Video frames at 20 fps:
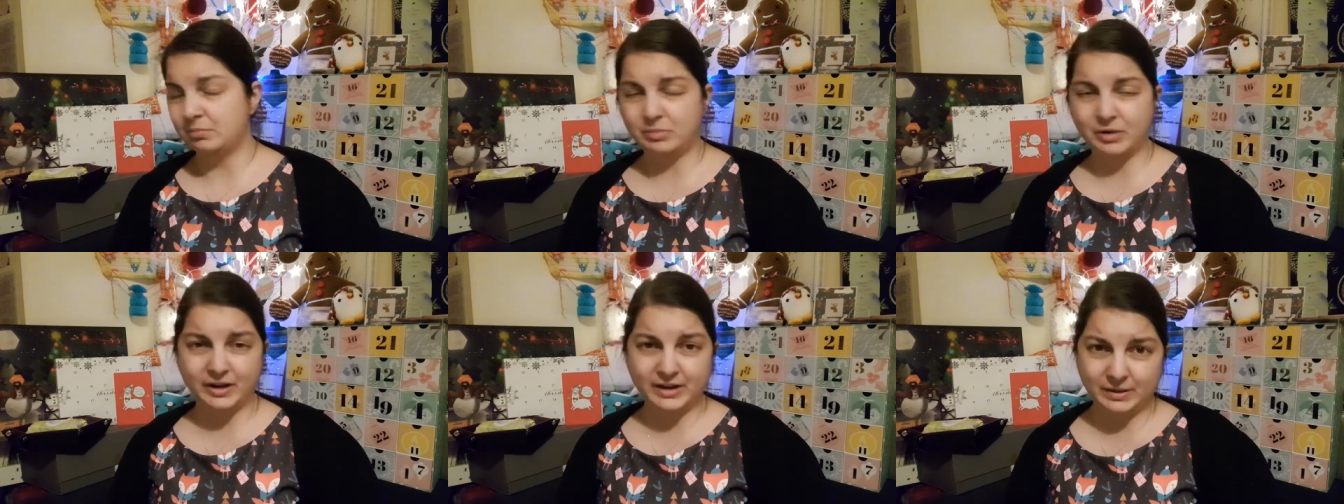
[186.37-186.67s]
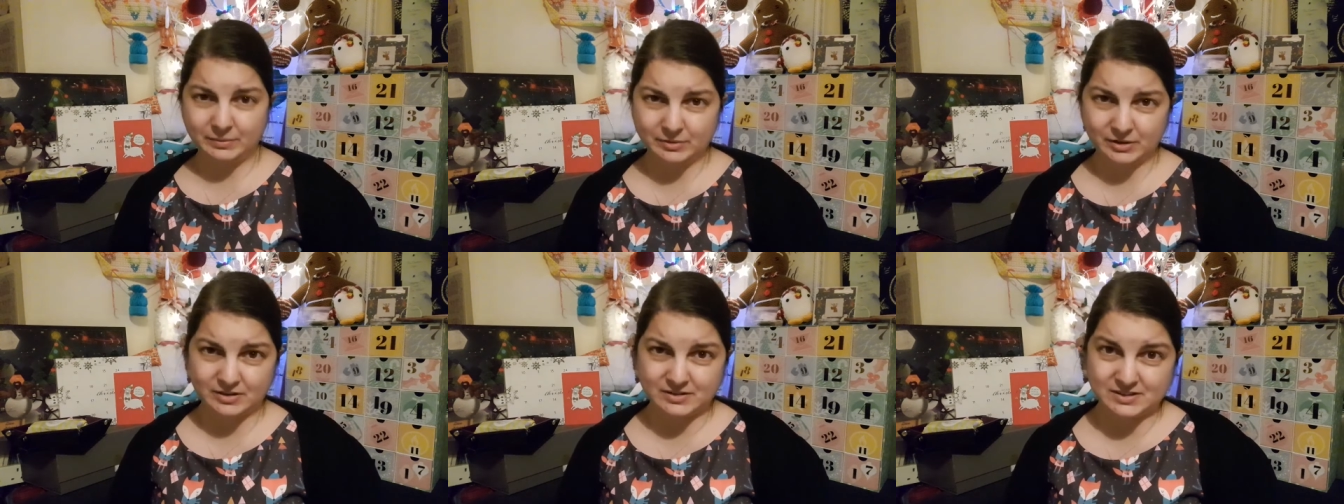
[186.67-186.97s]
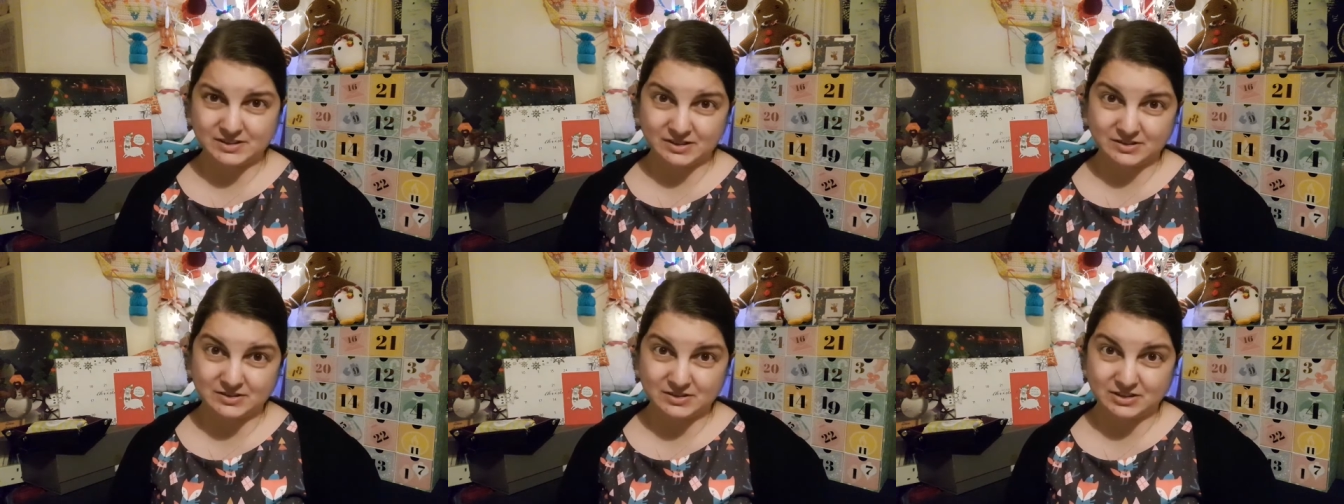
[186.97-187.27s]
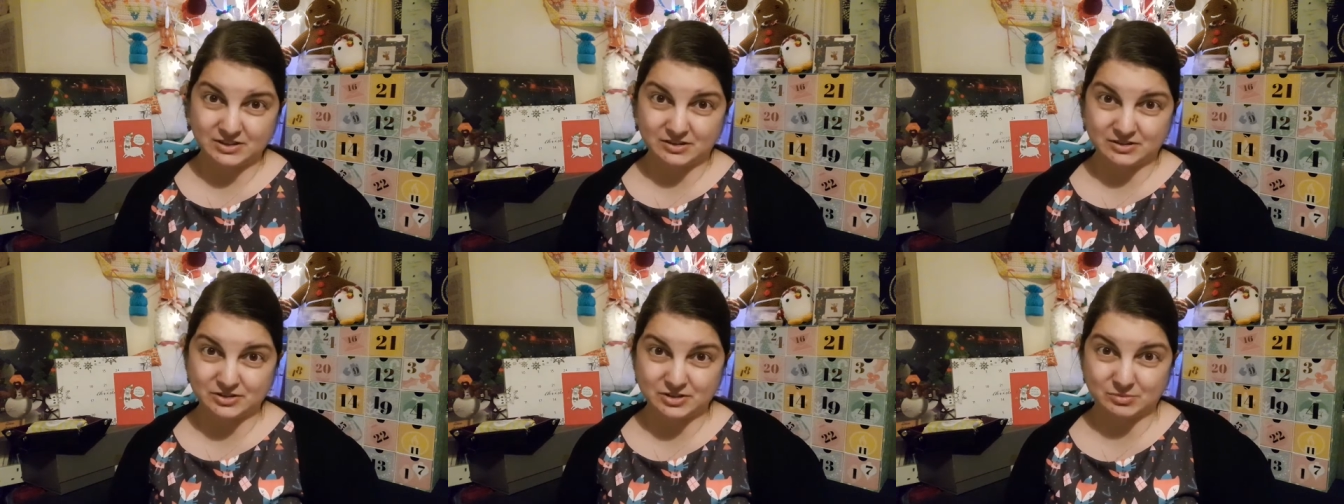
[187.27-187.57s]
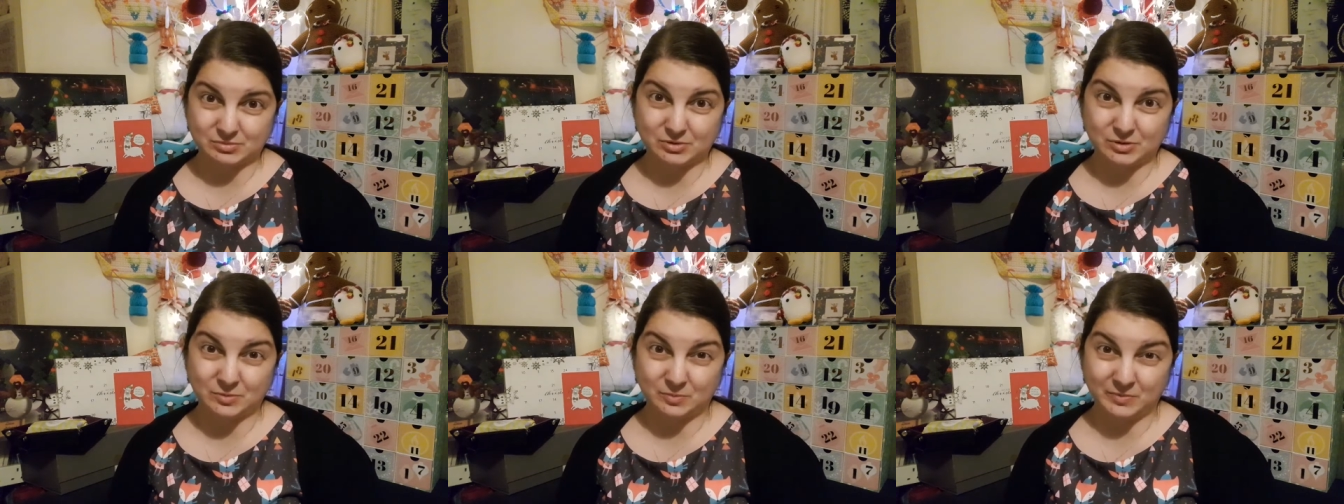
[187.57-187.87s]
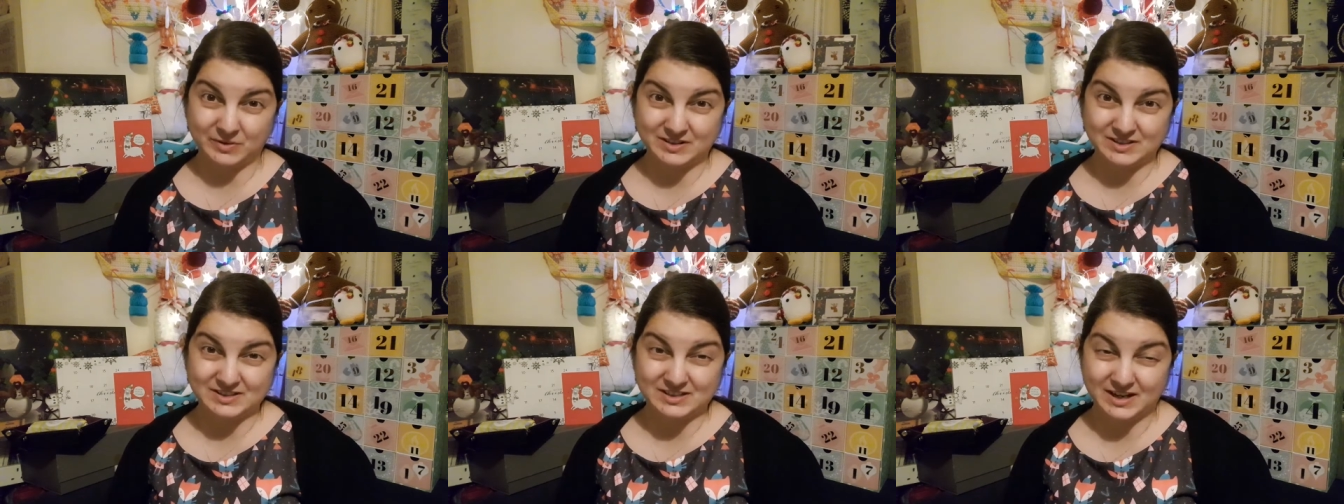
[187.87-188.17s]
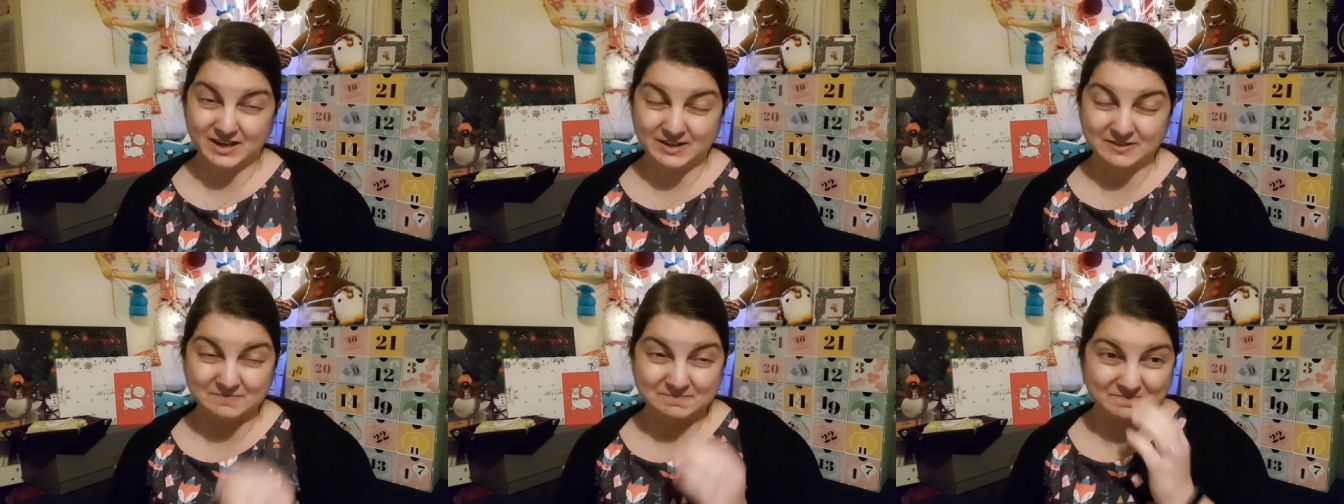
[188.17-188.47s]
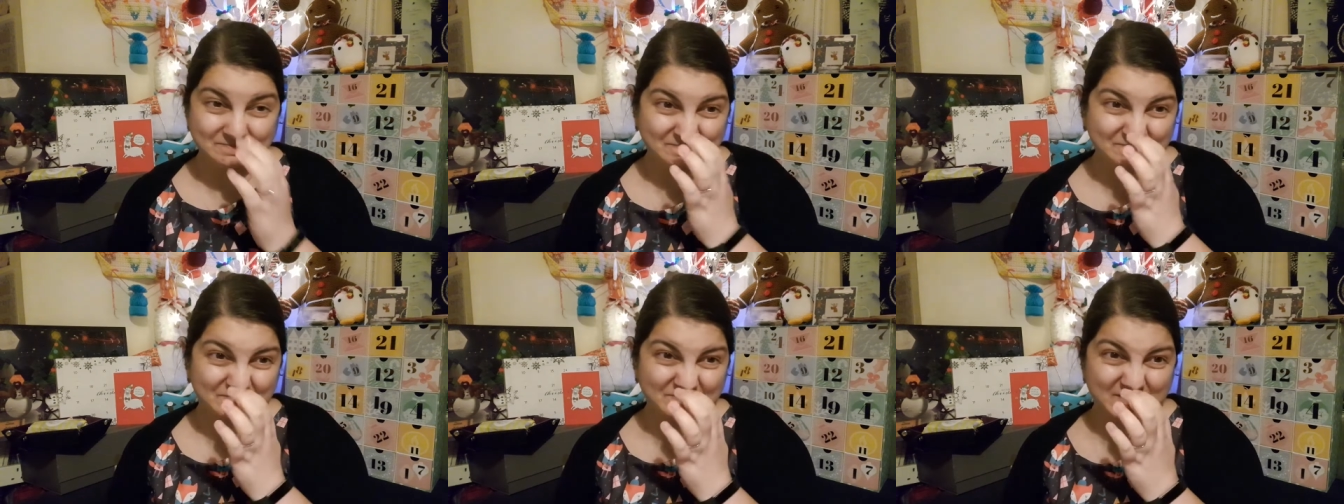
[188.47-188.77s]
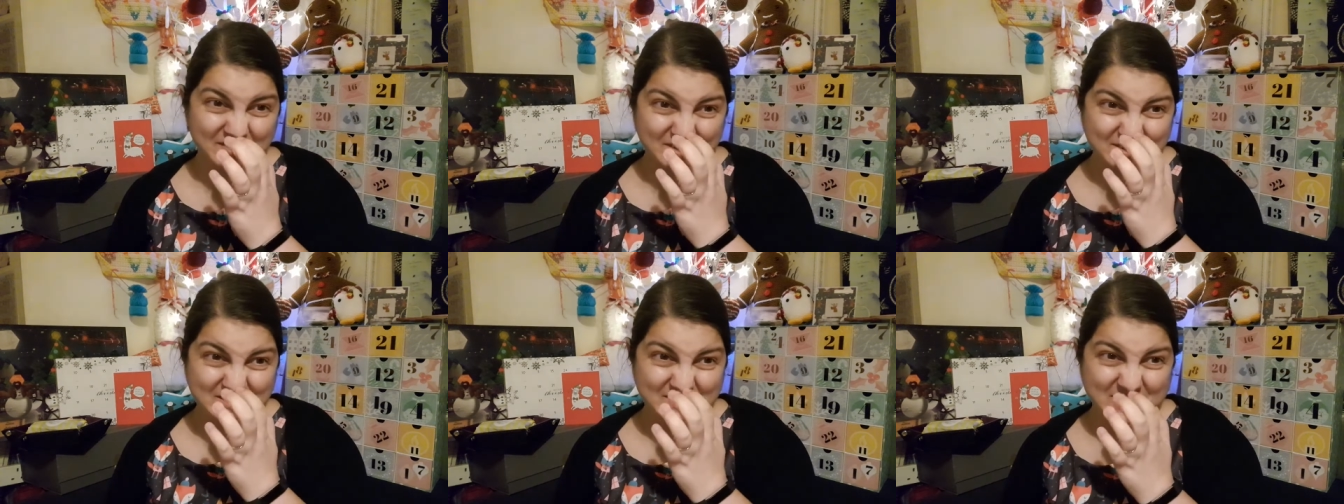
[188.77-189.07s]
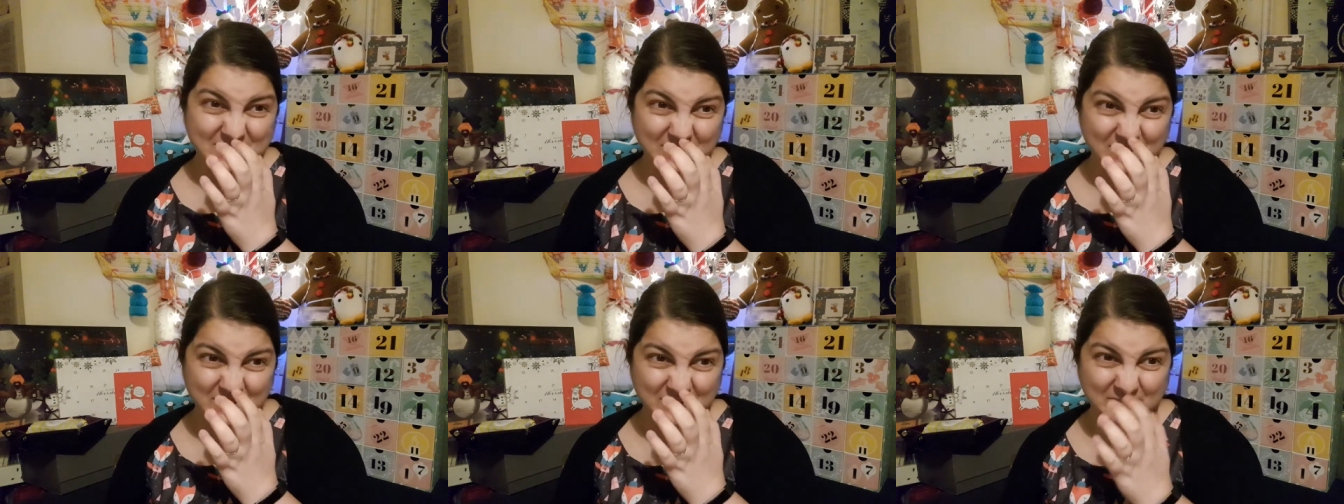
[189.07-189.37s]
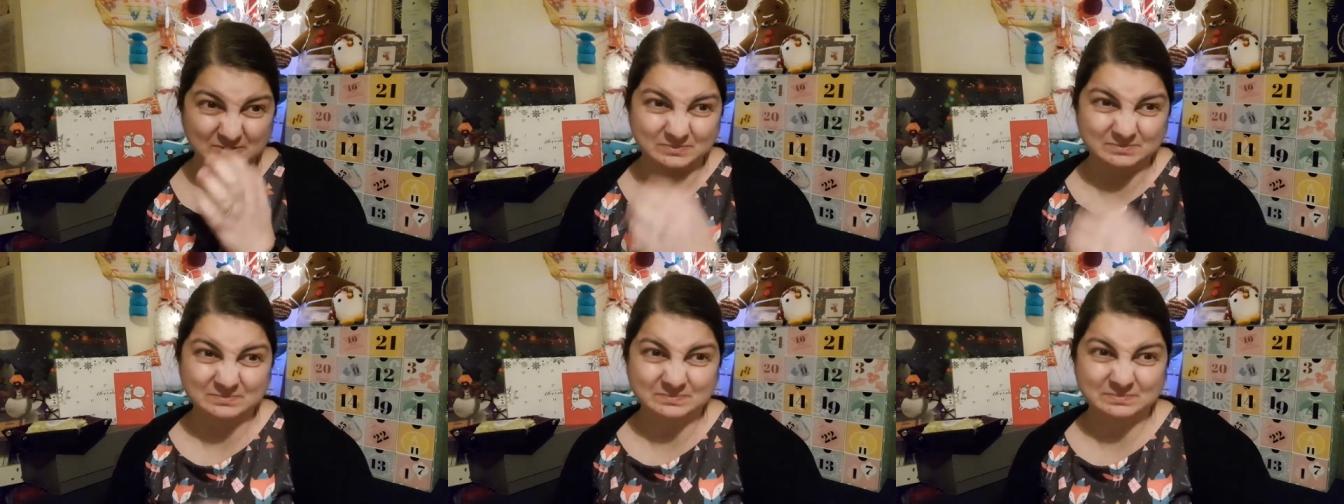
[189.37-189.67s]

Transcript: but I am going to go to the yarn shop on Wednesday. So